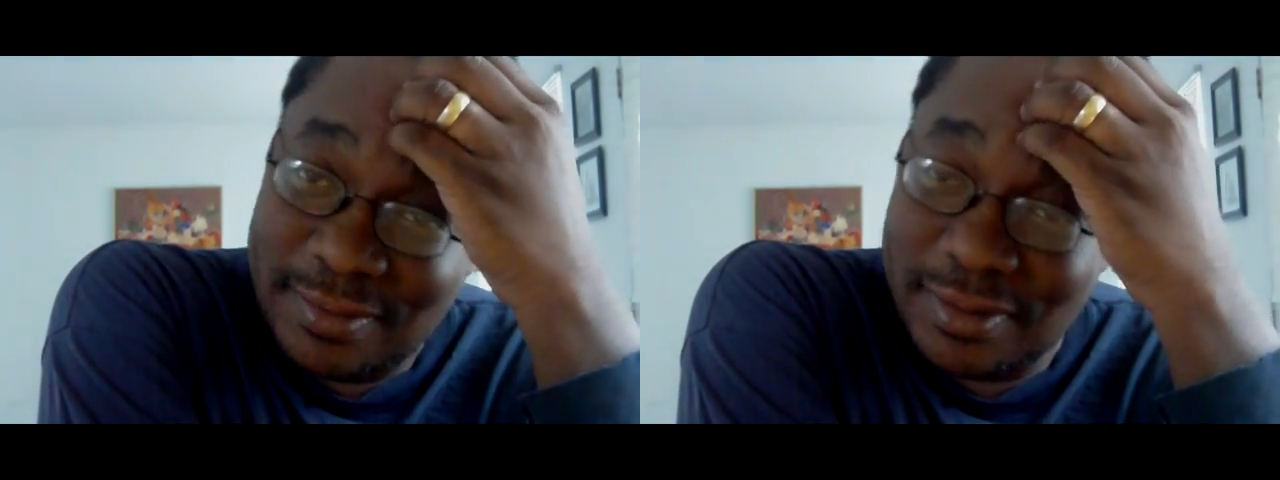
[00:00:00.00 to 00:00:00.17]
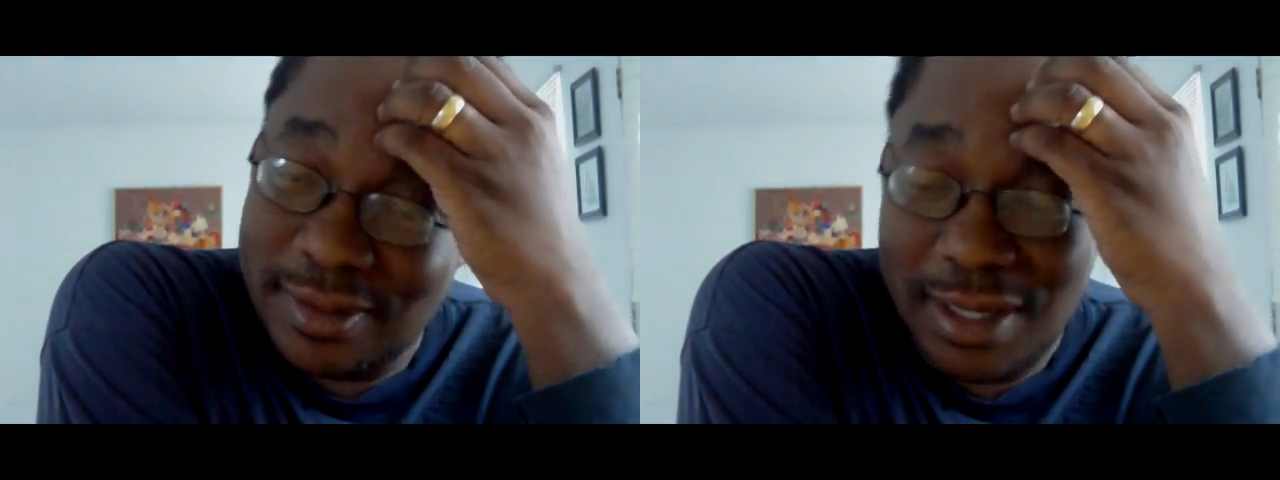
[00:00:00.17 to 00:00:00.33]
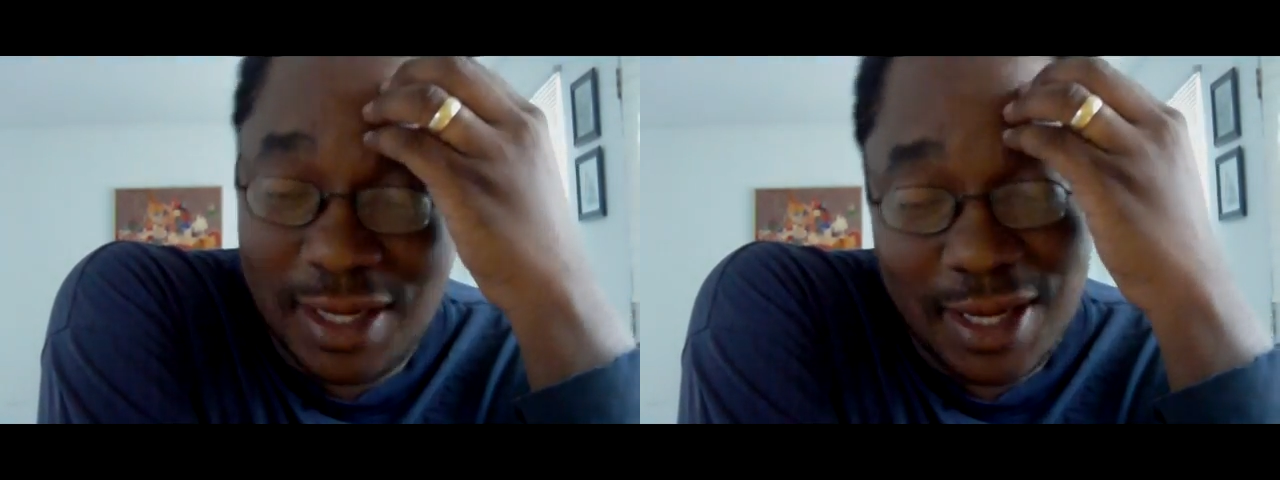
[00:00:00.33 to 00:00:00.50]

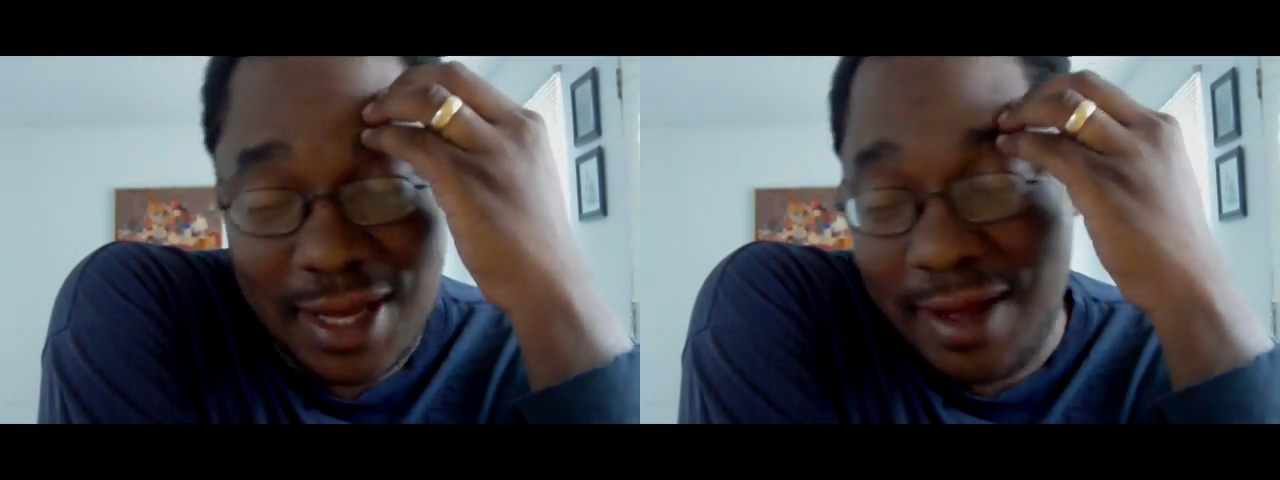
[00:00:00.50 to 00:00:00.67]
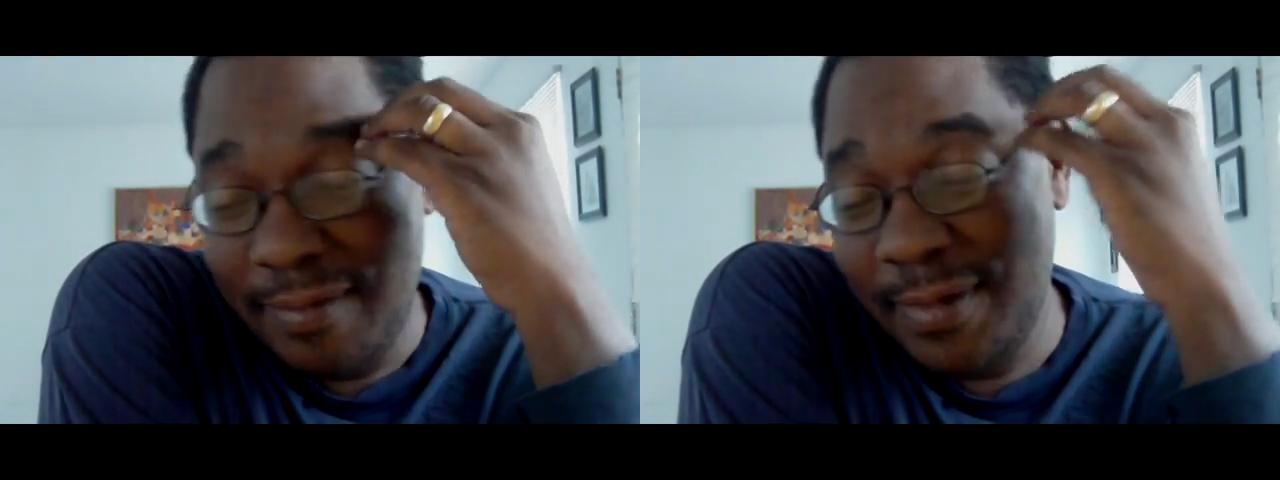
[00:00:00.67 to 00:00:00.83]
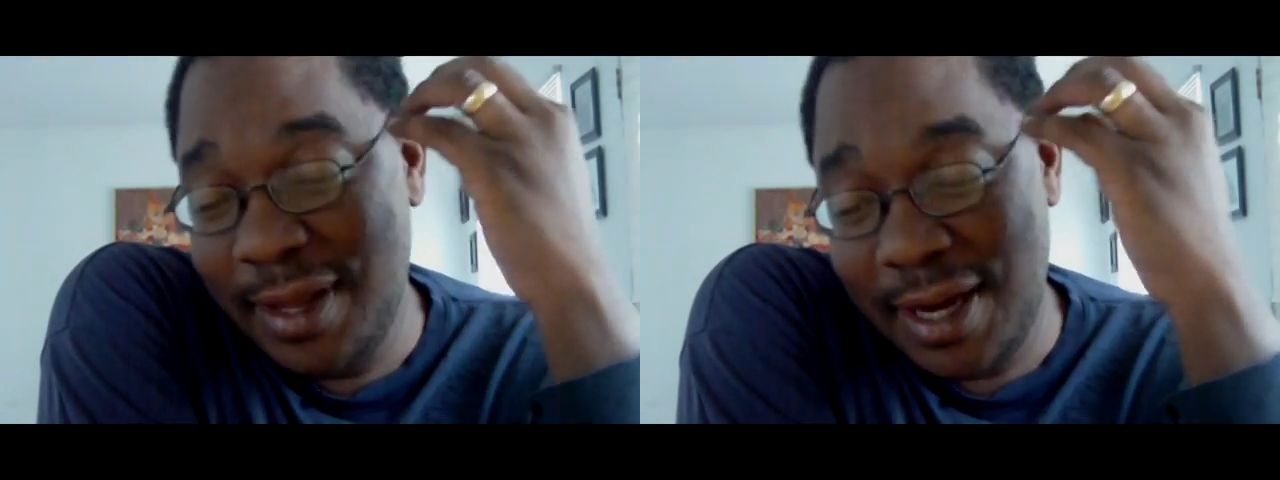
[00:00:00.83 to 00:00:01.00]

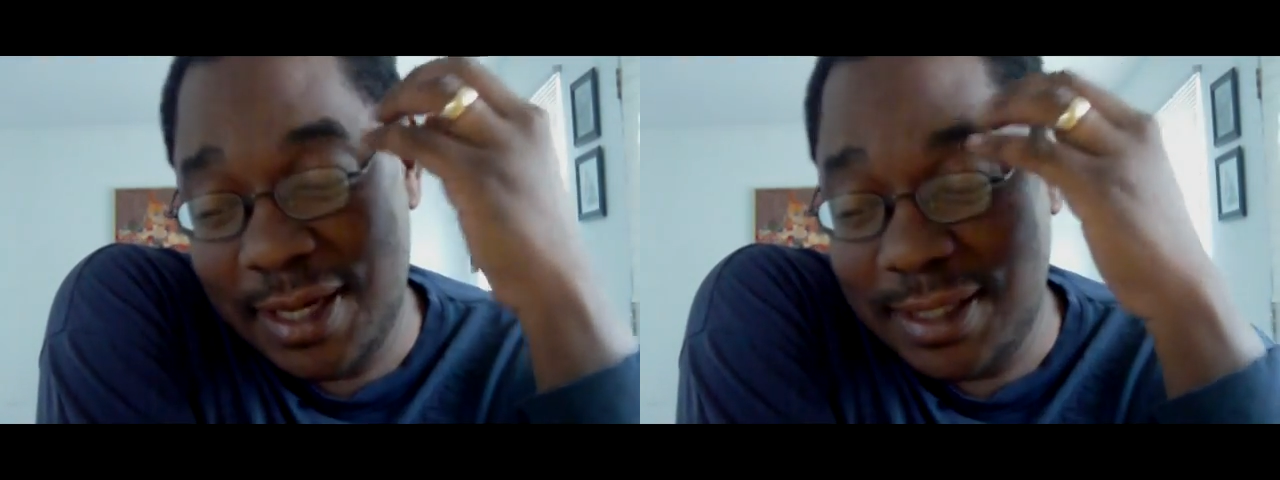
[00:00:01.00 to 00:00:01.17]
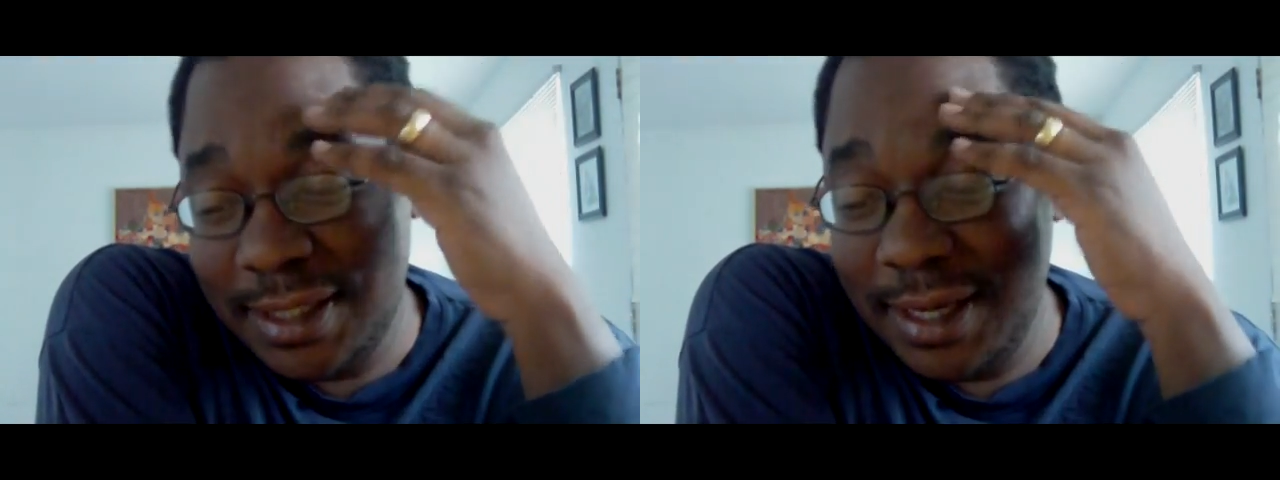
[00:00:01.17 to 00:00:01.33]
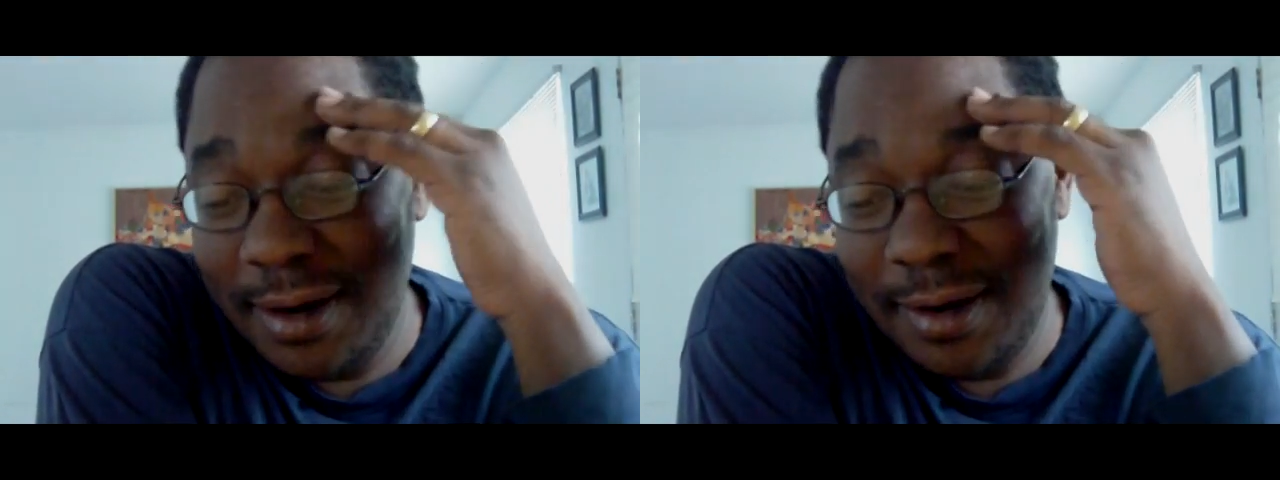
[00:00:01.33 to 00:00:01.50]
Man, that's
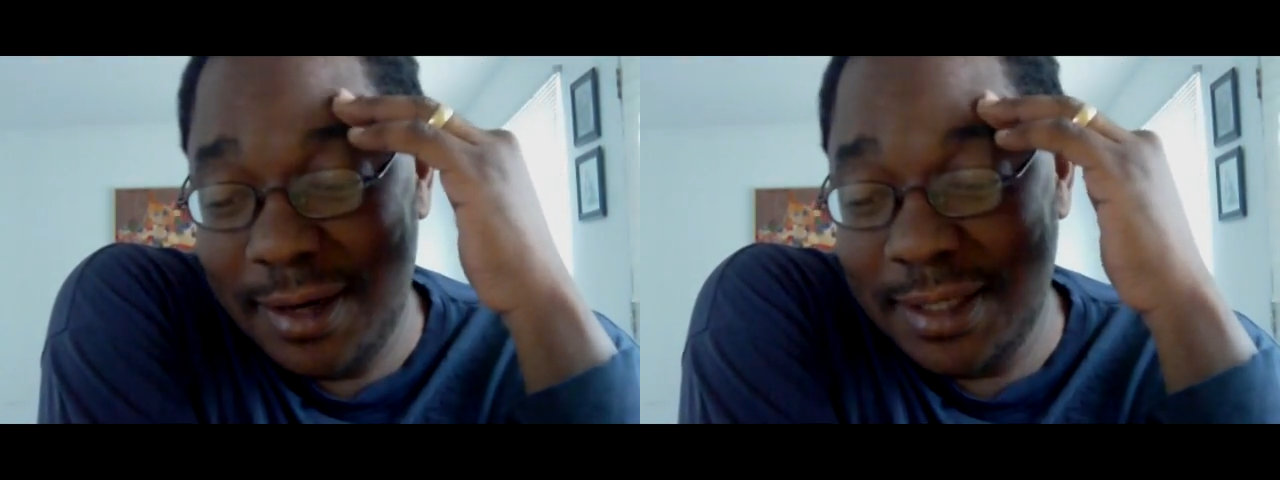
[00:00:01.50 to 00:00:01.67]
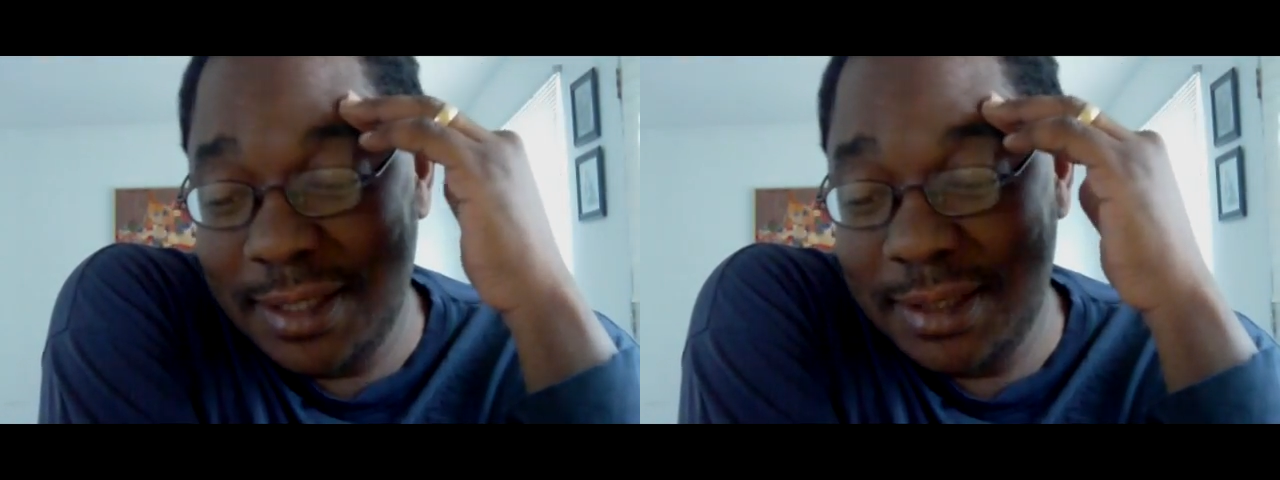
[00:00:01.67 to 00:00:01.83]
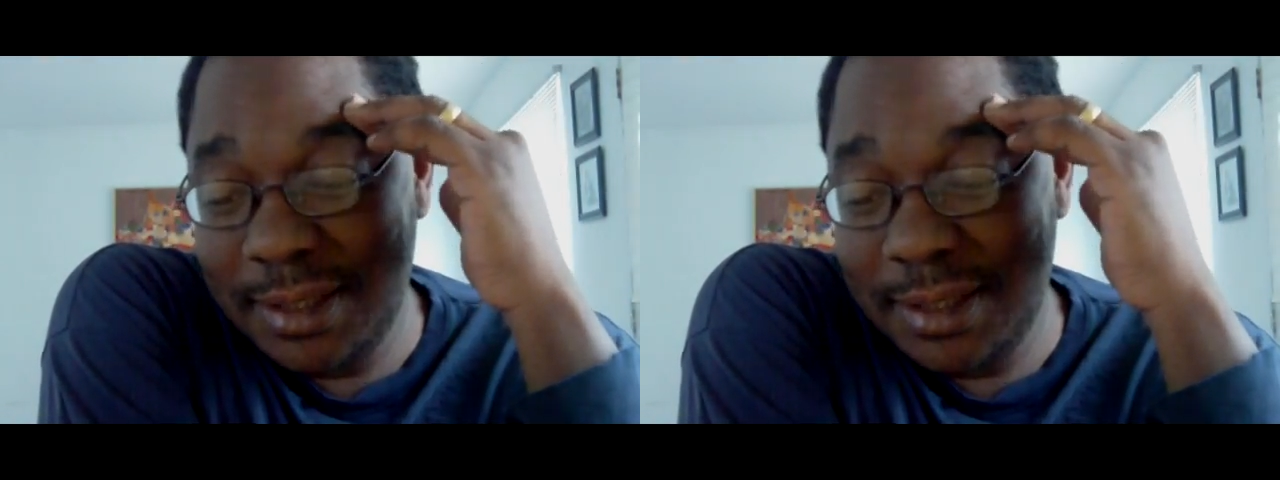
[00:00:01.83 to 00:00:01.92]
hilarious.